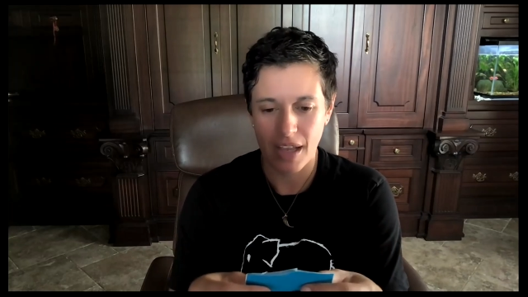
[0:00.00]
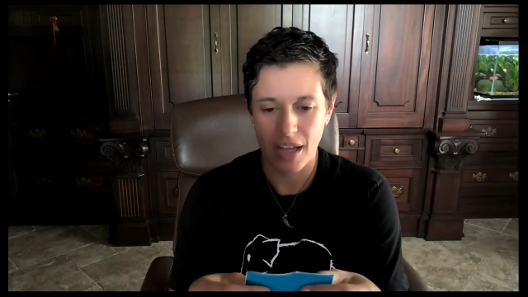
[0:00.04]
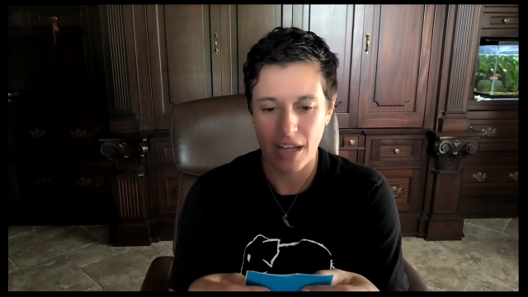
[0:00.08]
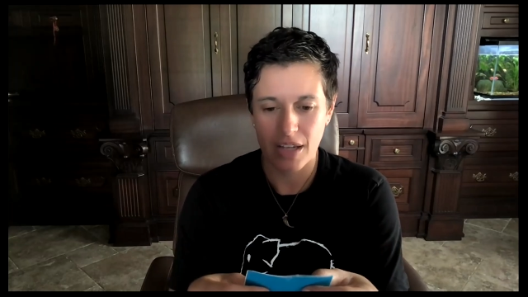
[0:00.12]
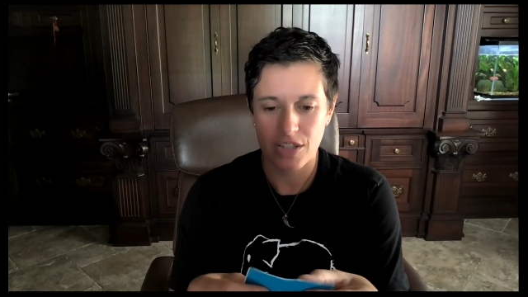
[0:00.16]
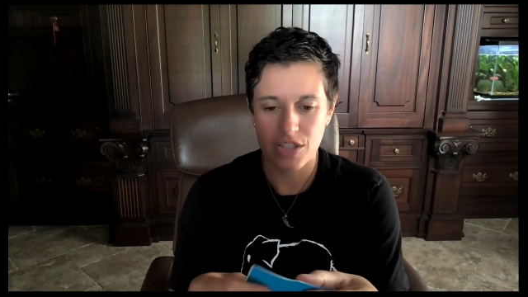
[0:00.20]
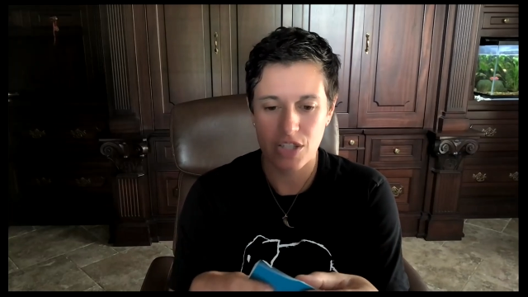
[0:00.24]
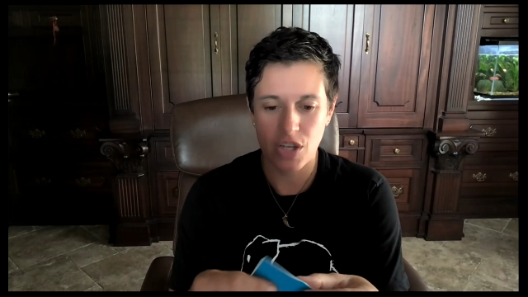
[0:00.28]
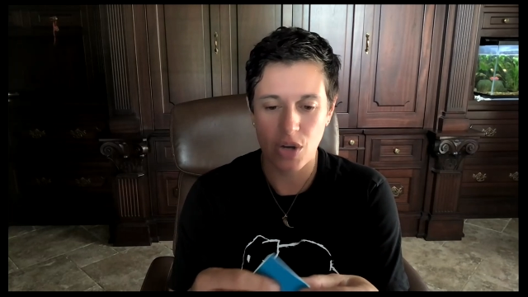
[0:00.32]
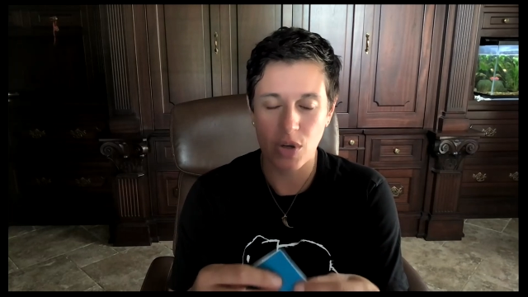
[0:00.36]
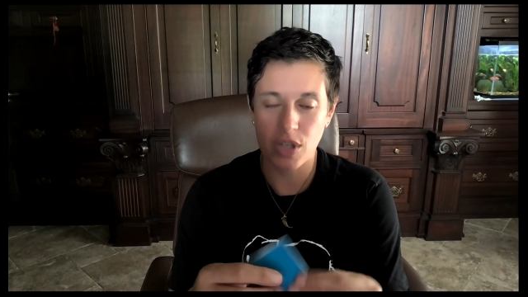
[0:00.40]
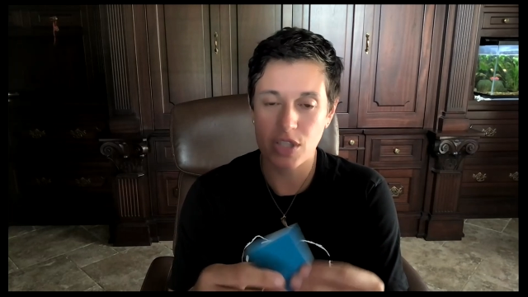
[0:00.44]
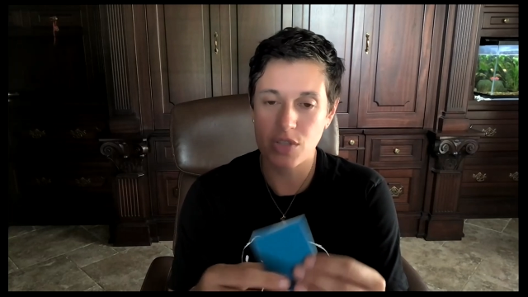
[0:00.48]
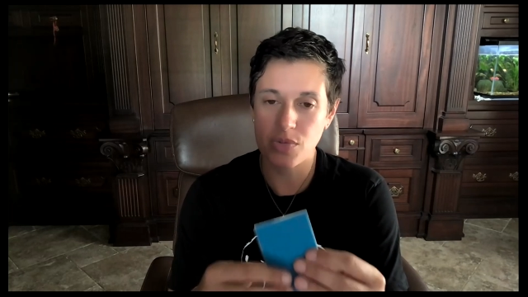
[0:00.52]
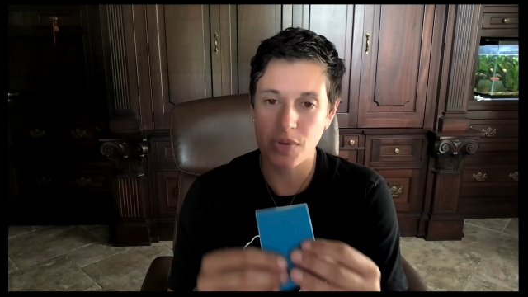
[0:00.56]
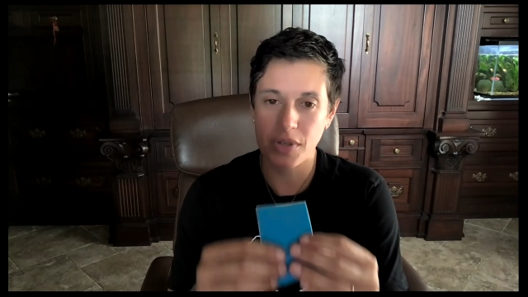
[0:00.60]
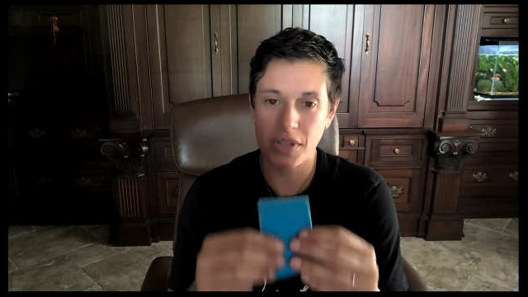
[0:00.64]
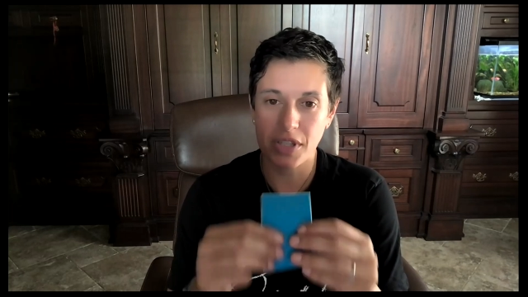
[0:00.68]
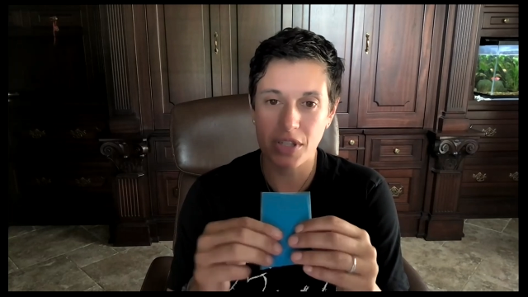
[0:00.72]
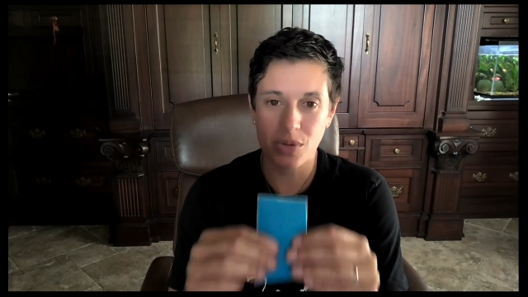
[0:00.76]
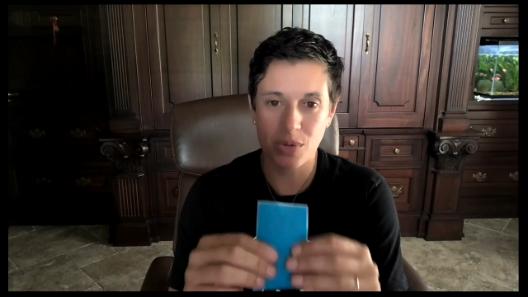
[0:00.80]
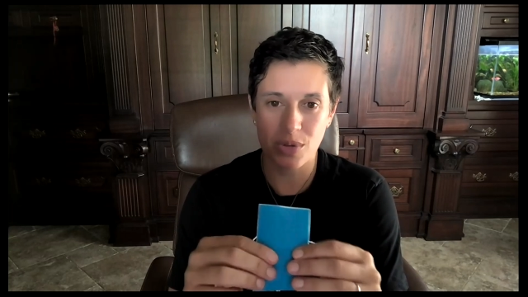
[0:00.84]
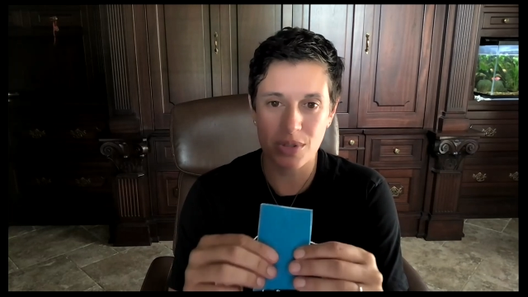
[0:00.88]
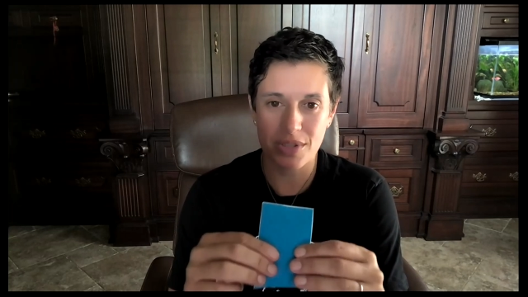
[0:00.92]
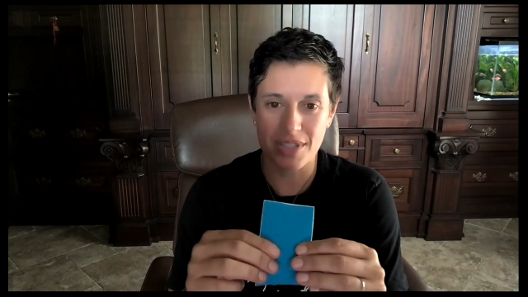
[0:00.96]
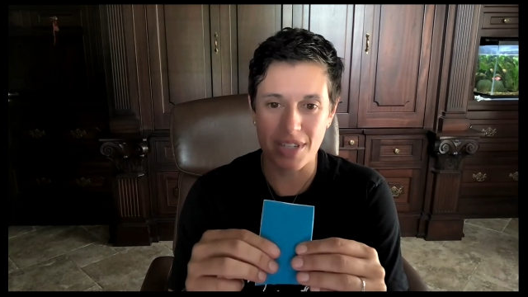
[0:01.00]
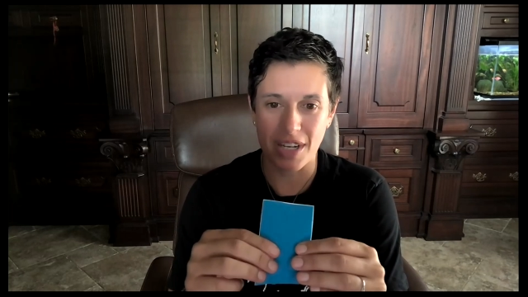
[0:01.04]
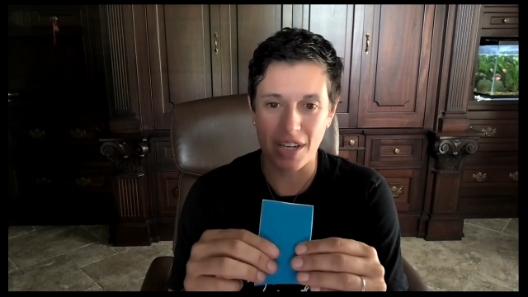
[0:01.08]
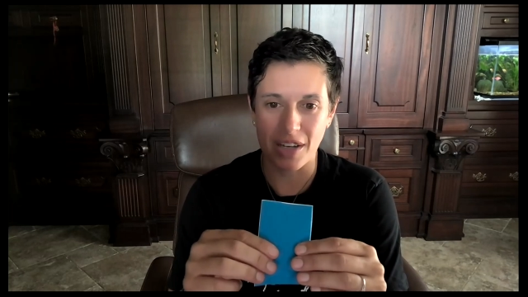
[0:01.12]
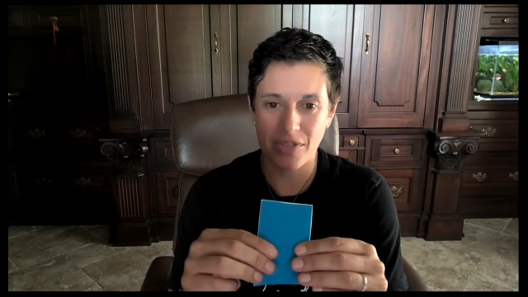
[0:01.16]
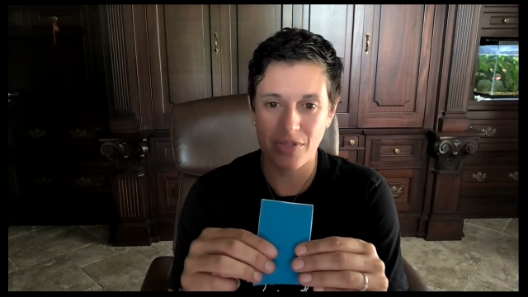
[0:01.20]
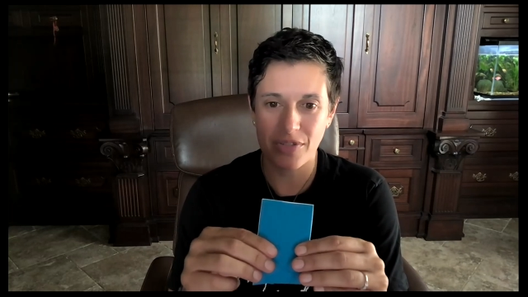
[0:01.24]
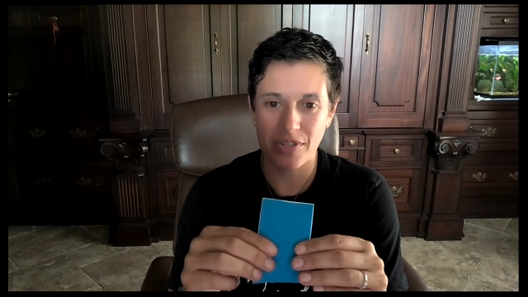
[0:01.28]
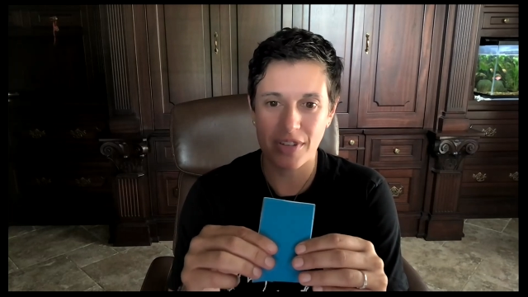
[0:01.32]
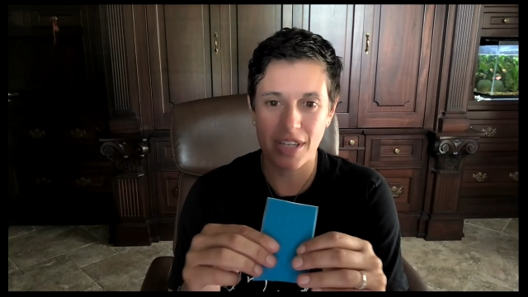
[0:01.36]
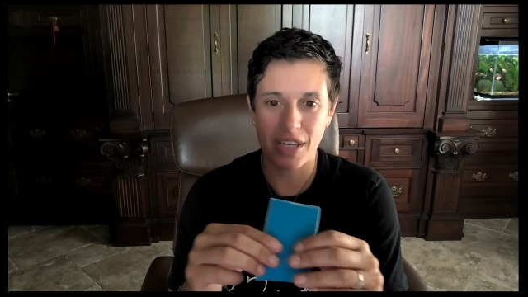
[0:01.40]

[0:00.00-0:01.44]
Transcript: So it's really cool stuff.